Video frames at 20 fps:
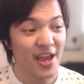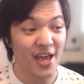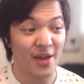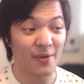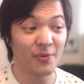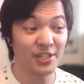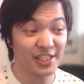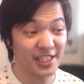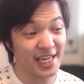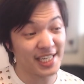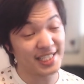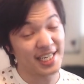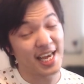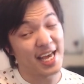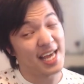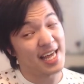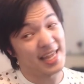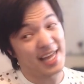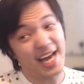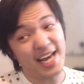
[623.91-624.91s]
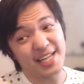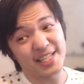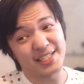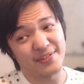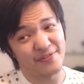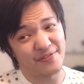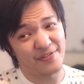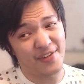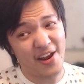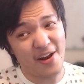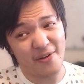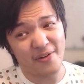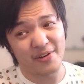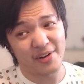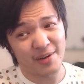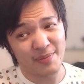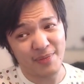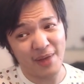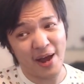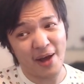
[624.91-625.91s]
In which case, that is
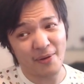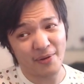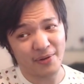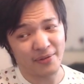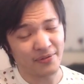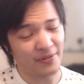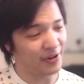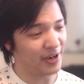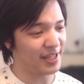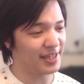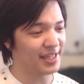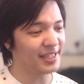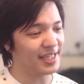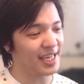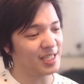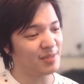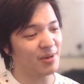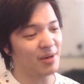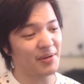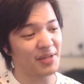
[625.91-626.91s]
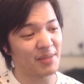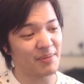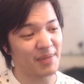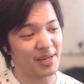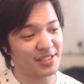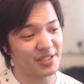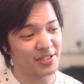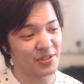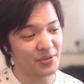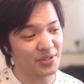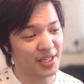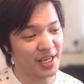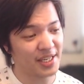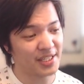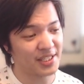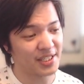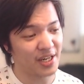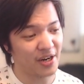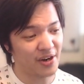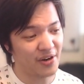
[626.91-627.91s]
very powerful. I think that's probably the best use
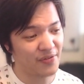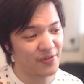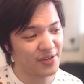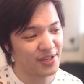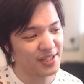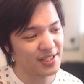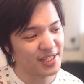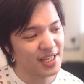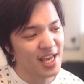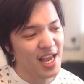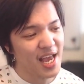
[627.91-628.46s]
case scenario for this.